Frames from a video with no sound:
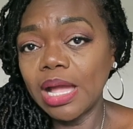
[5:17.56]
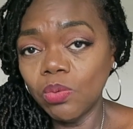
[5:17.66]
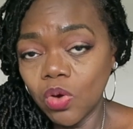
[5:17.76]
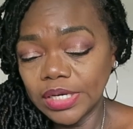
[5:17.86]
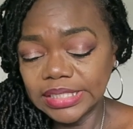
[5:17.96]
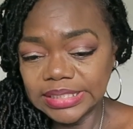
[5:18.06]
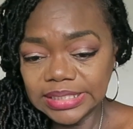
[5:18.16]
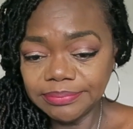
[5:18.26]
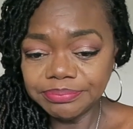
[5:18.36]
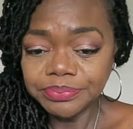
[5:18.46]
I wanted
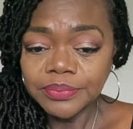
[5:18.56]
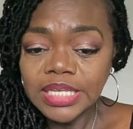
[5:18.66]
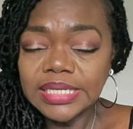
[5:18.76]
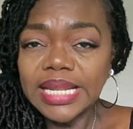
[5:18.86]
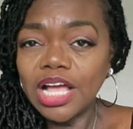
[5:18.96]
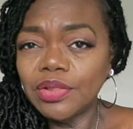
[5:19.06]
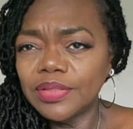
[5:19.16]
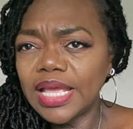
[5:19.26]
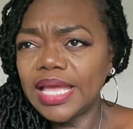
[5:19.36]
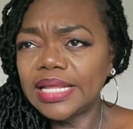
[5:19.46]
it. Now
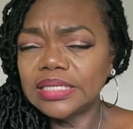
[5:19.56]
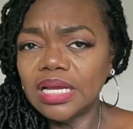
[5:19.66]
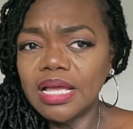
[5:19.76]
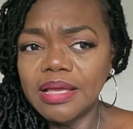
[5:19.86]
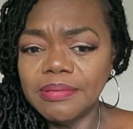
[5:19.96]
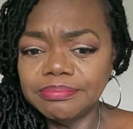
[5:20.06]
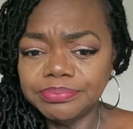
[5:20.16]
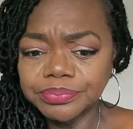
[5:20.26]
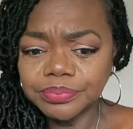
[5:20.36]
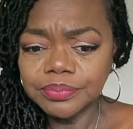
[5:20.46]
that
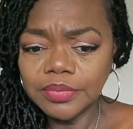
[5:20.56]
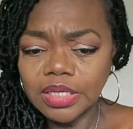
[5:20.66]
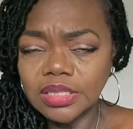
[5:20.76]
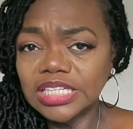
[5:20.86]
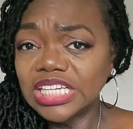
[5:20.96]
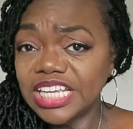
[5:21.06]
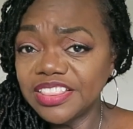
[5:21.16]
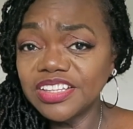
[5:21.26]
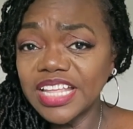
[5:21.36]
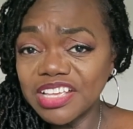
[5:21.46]
the
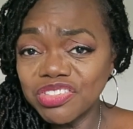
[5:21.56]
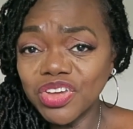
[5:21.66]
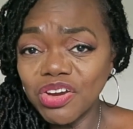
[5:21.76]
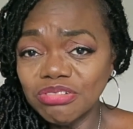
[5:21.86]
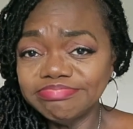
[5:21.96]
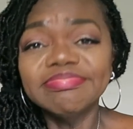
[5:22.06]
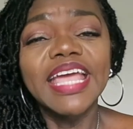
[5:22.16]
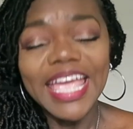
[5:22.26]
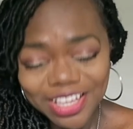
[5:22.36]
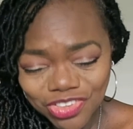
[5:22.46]
length of that skirt
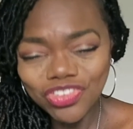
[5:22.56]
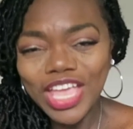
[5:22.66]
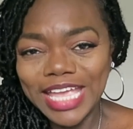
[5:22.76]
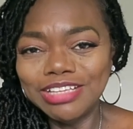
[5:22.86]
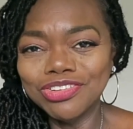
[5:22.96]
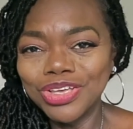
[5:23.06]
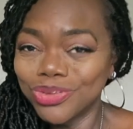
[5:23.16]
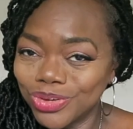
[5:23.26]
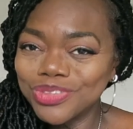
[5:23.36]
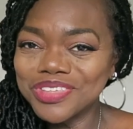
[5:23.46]
has changed,
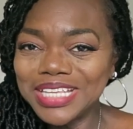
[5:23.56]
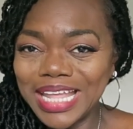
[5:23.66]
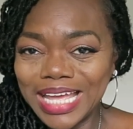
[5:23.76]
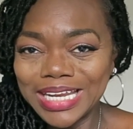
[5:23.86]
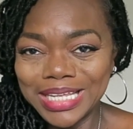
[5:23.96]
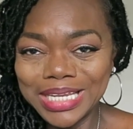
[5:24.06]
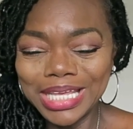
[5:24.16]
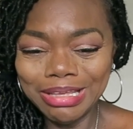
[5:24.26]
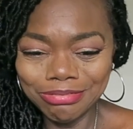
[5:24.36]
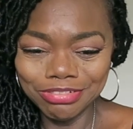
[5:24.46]
and you'll see that in the
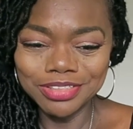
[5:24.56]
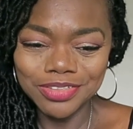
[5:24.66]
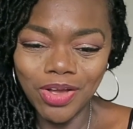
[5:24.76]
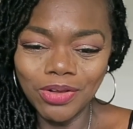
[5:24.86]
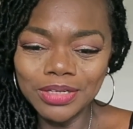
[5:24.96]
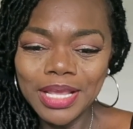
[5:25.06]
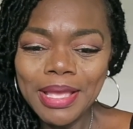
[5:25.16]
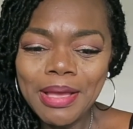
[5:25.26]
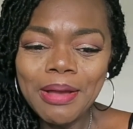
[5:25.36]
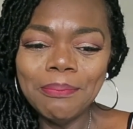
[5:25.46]
end result.
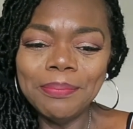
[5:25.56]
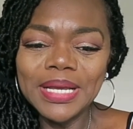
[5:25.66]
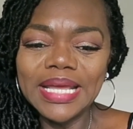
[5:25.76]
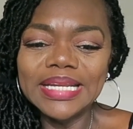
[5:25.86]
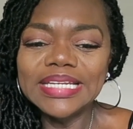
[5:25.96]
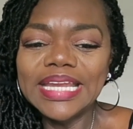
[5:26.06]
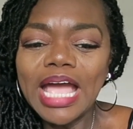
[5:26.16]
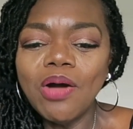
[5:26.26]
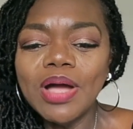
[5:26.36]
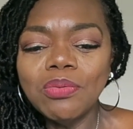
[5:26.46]
But
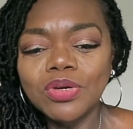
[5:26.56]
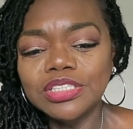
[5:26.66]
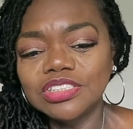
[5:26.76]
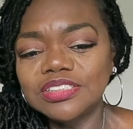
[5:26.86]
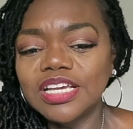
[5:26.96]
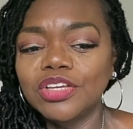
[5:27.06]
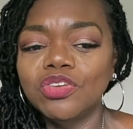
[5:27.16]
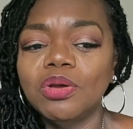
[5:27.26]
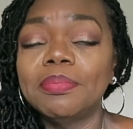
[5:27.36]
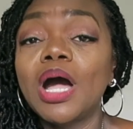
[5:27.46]
now I want to tell
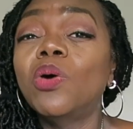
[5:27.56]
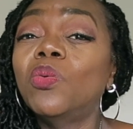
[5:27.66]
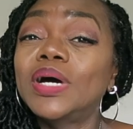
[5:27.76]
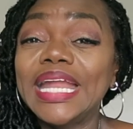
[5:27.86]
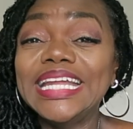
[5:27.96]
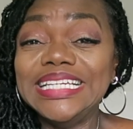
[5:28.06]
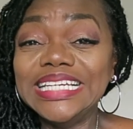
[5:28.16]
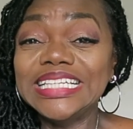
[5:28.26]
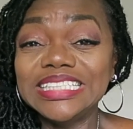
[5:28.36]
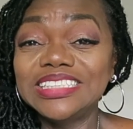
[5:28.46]
you about what I
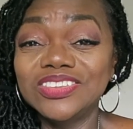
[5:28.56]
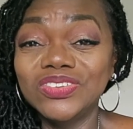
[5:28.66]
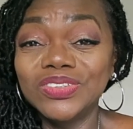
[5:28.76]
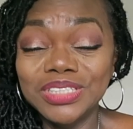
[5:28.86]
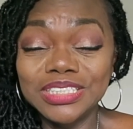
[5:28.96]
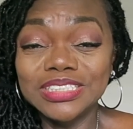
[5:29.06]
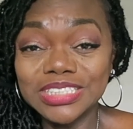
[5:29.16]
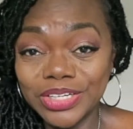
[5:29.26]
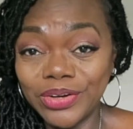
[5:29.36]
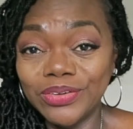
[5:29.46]
did to this
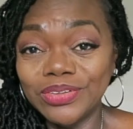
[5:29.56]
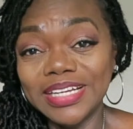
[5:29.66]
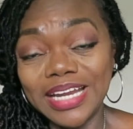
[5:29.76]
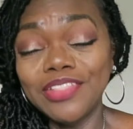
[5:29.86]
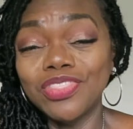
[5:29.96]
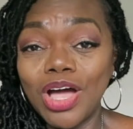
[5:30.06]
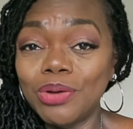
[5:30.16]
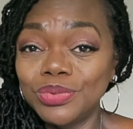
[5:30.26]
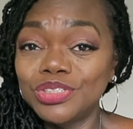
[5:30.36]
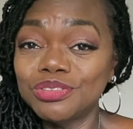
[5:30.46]
skirt that I
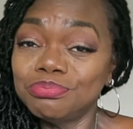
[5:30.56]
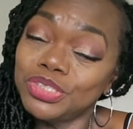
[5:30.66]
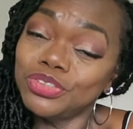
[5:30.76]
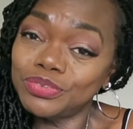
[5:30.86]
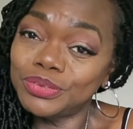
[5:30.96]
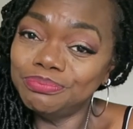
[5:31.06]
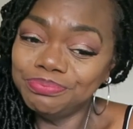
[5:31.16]
thought was beautiful.